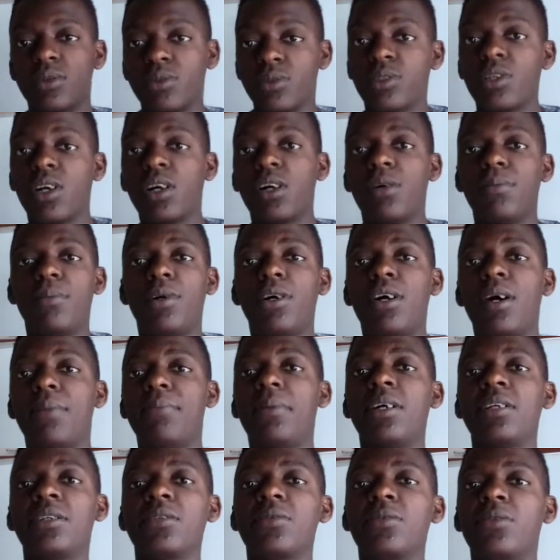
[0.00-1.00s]
talk more
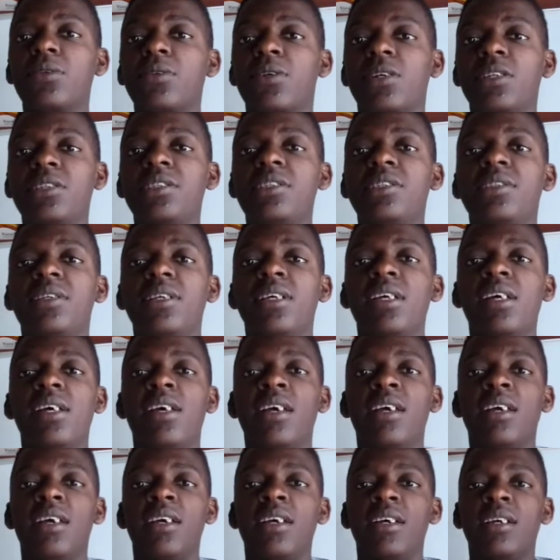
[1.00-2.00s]
about glucose,
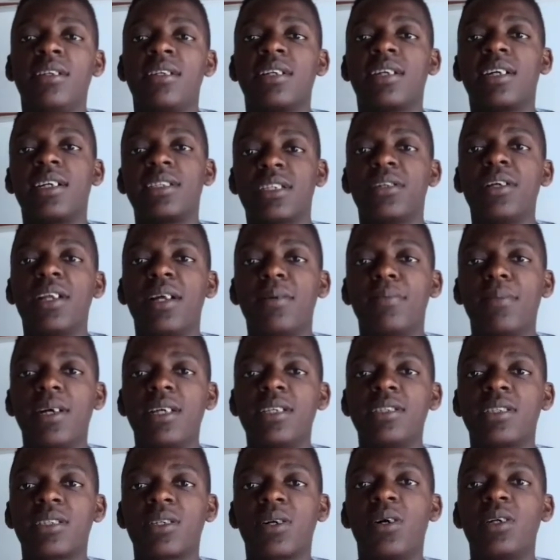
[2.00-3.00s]
The
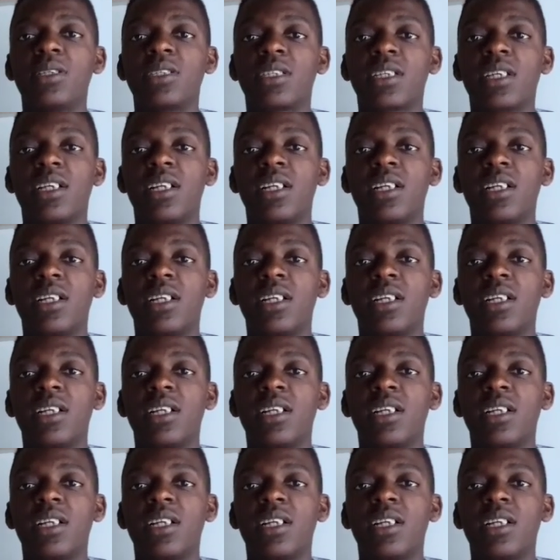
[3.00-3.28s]
catecholamines cause